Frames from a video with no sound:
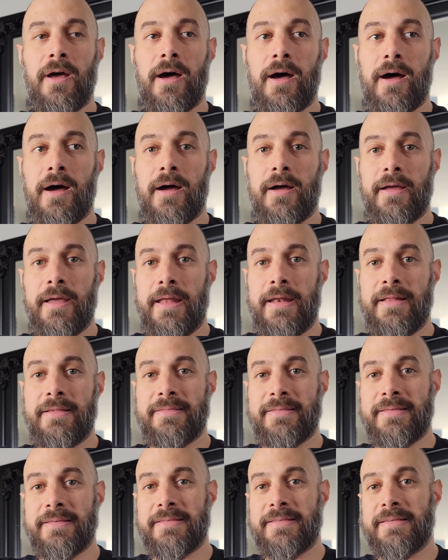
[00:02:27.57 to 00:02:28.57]
And
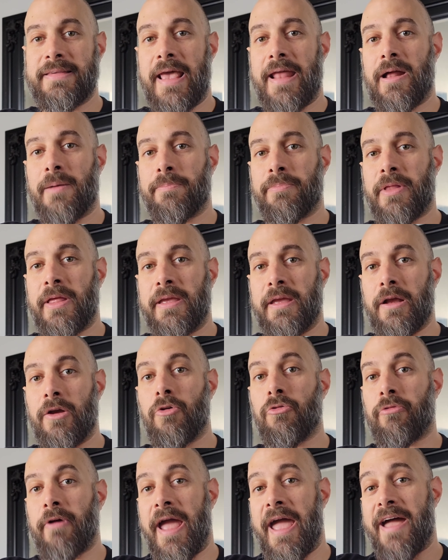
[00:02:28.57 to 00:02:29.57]
it's set up like a
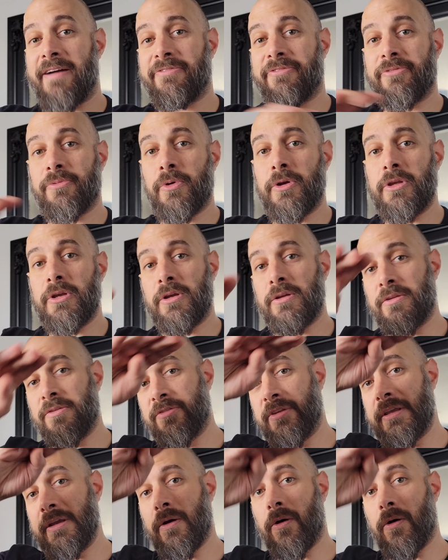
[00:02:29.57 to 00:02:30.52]
graph where you can see